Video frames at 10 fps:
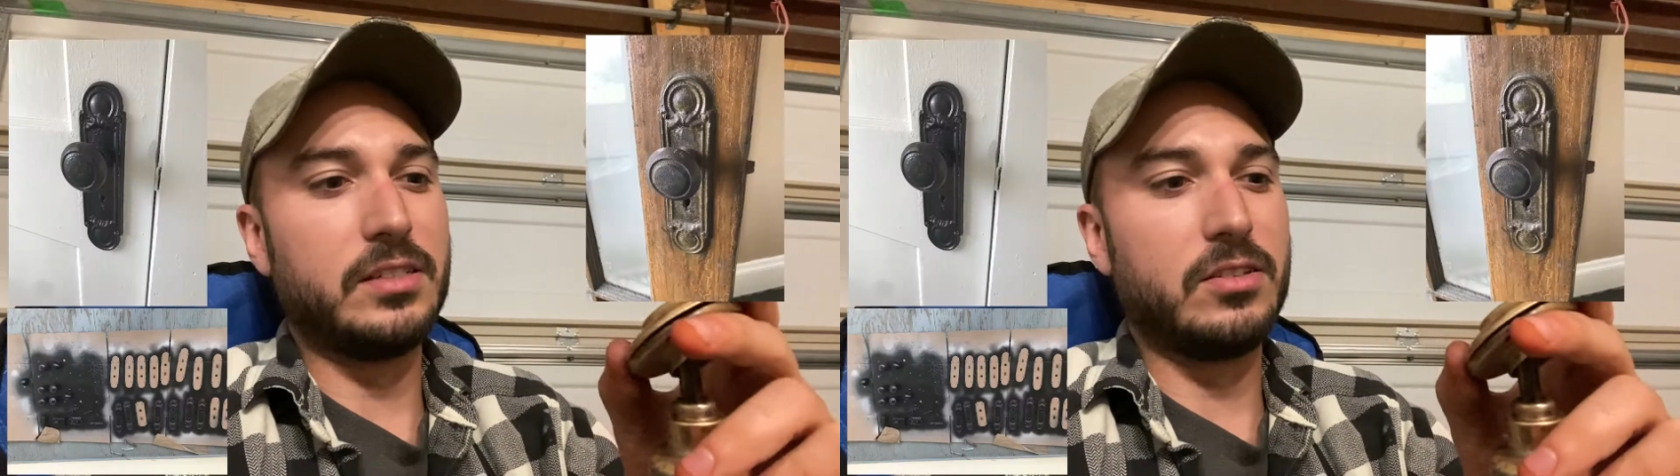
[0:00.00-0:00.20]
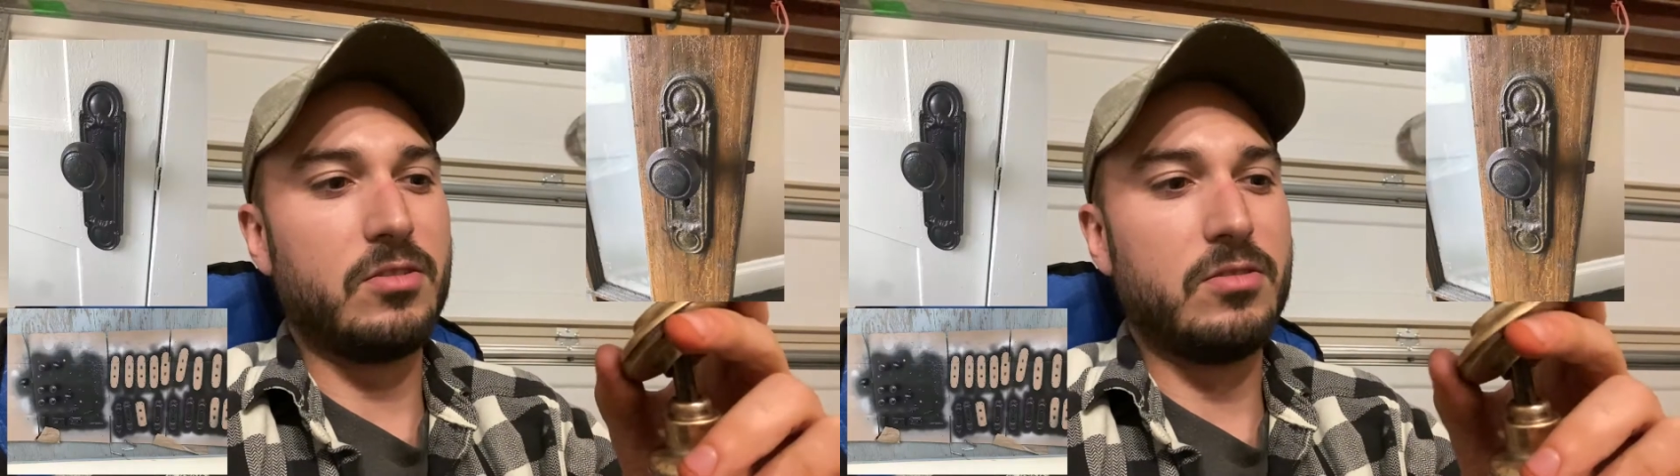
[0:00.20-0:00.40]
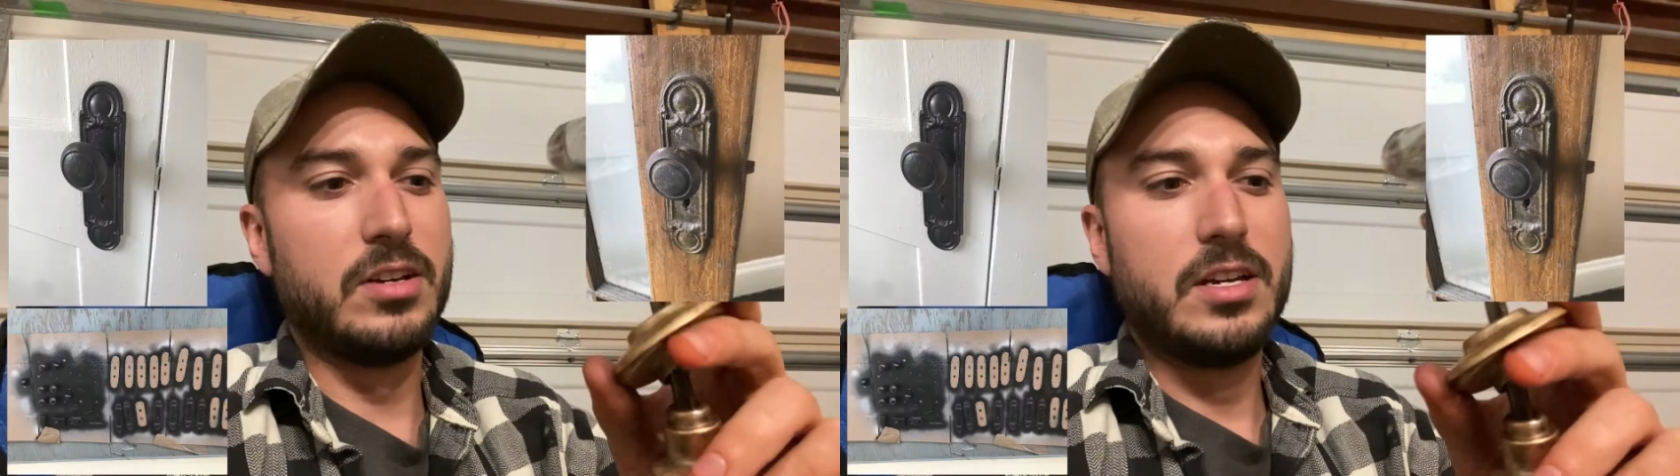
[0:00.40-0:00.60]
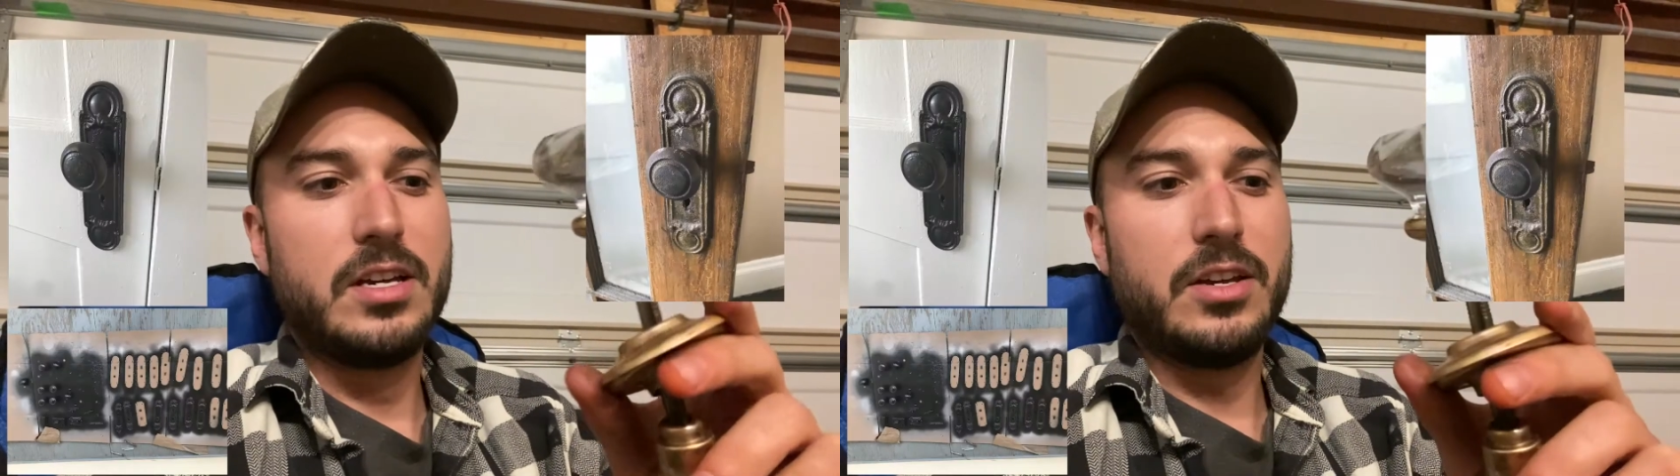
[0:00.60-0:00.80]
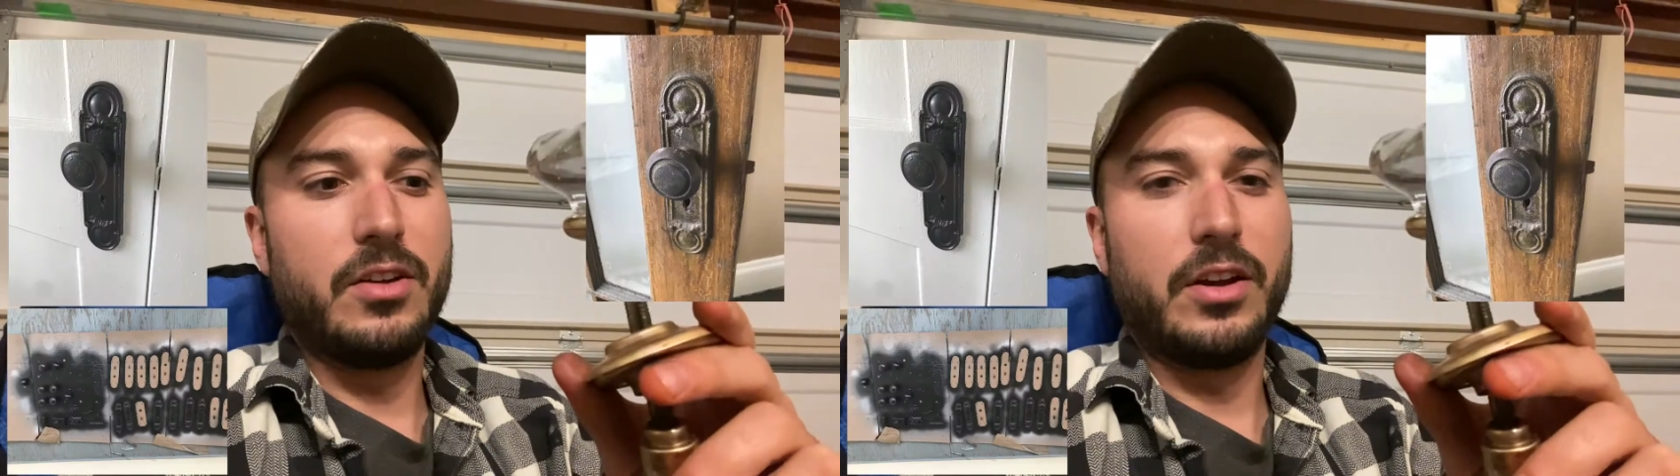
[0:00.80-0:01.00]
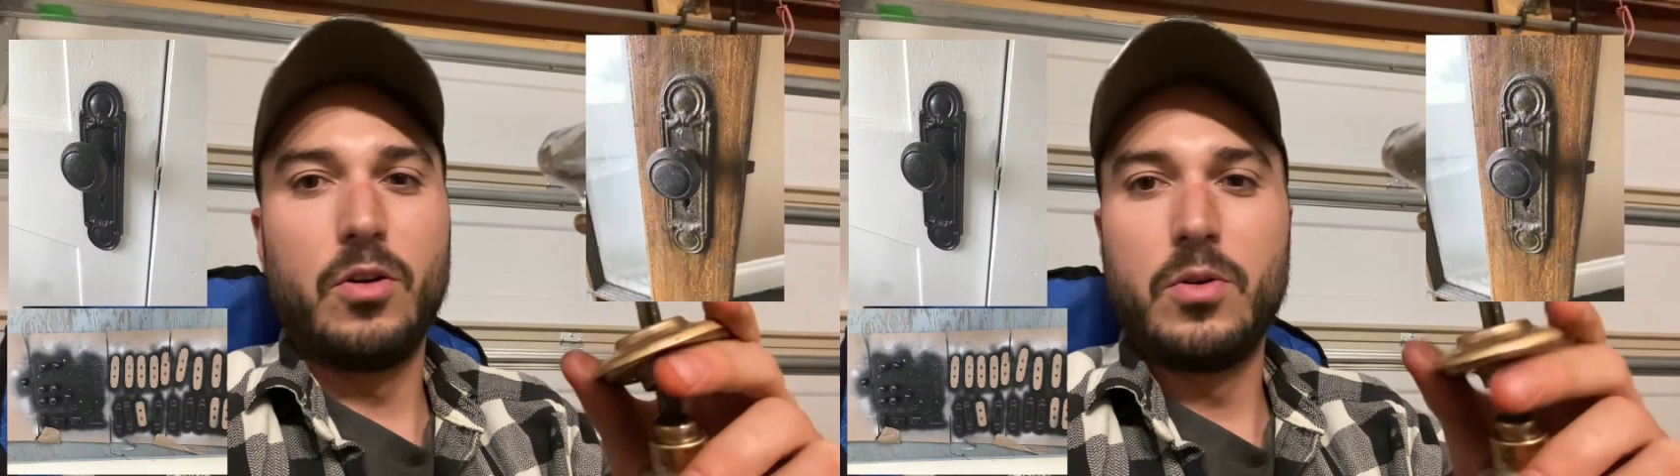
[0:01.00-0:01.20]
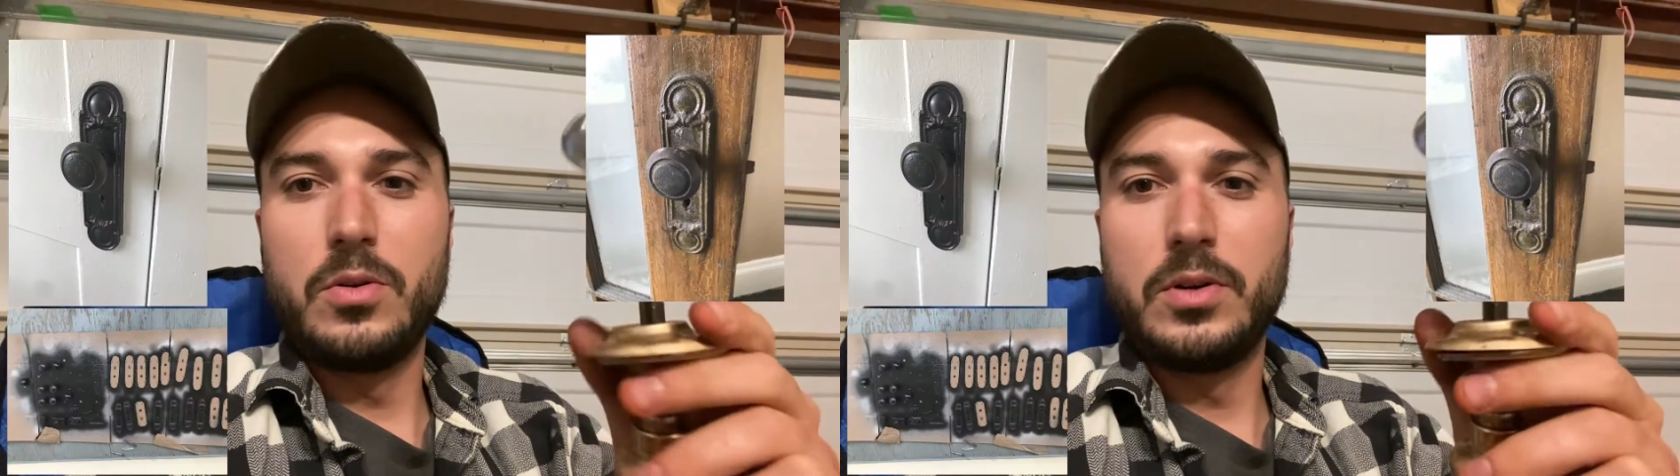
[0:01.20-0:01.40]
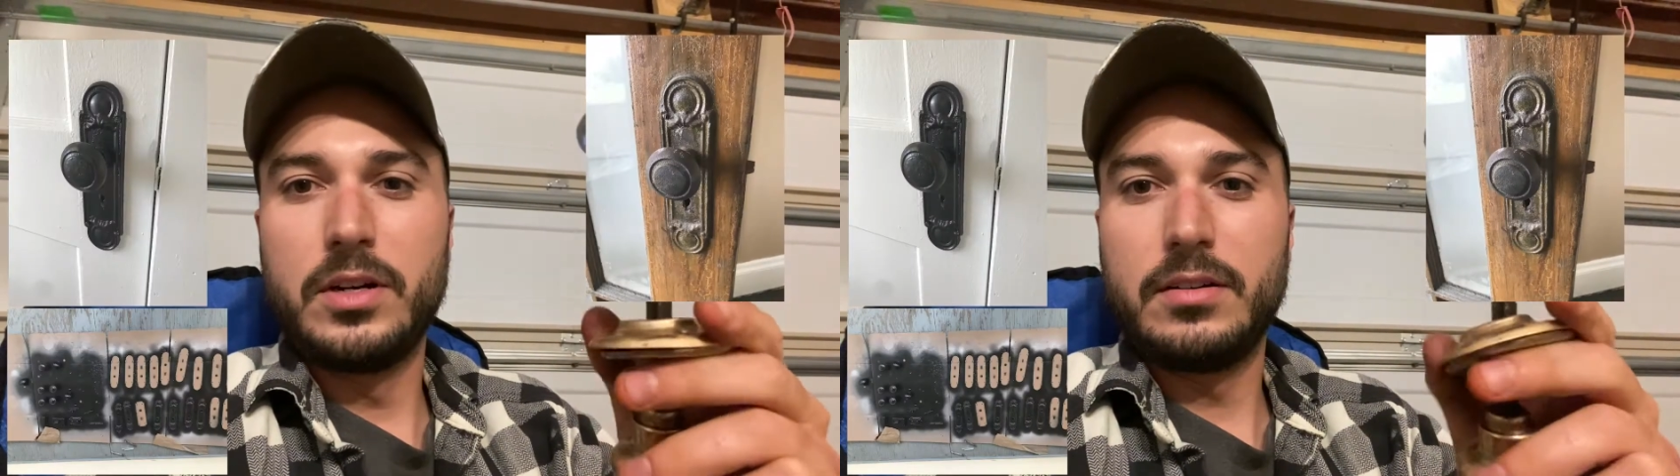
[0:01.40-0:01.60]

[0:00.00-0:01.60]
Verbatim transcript: So you know, I go to a